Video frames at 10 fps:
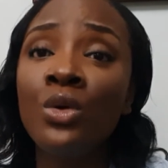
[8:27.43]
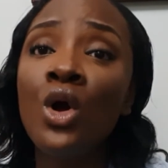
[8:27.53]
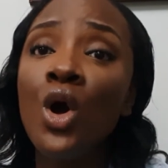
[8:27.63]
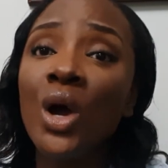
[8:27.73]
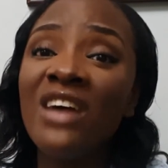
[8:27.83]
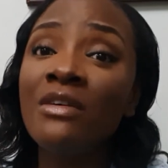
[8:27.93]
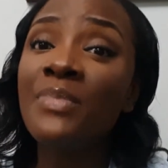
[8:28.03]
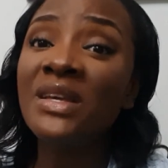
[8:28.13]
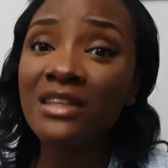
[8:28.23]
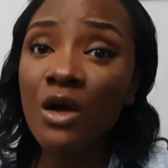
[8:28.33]
or have a
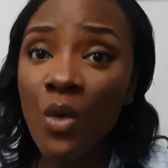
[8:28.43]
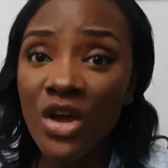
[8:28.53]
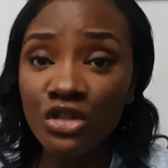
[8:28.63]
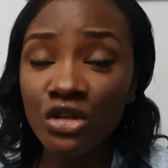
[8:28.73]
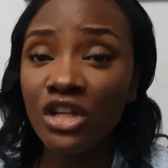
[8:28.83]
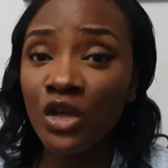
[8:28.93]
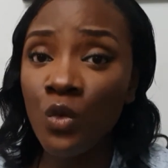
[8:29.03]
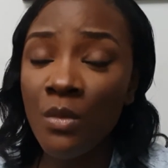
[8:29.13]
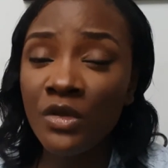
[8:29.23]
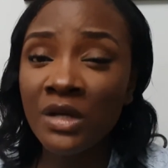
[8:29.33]
personal question that you
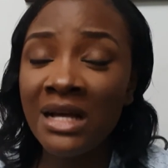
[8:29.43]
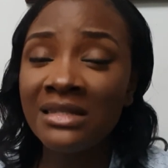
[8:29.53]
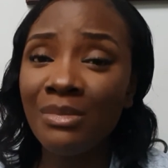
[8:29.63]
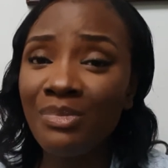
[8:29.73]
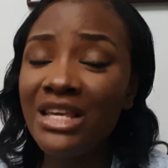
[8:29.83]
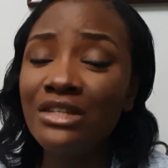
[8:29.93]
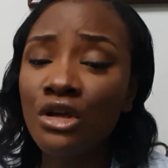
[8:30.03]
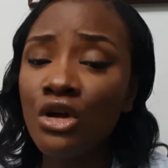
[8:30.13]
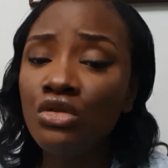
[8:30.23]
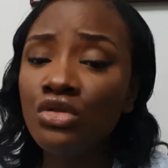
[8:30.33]
want me to answer, please
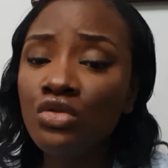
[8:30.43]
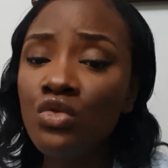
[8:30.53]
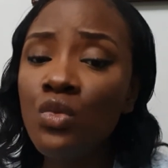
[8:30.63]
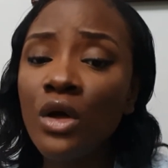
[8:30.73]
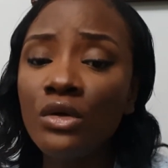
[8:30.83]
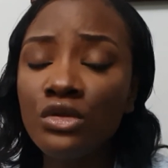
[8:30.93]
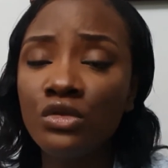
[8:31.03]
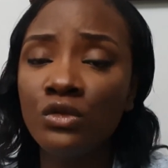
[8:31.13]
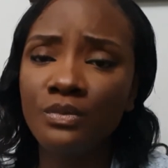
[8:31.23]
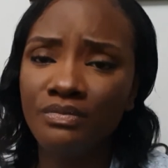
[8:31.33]
do well to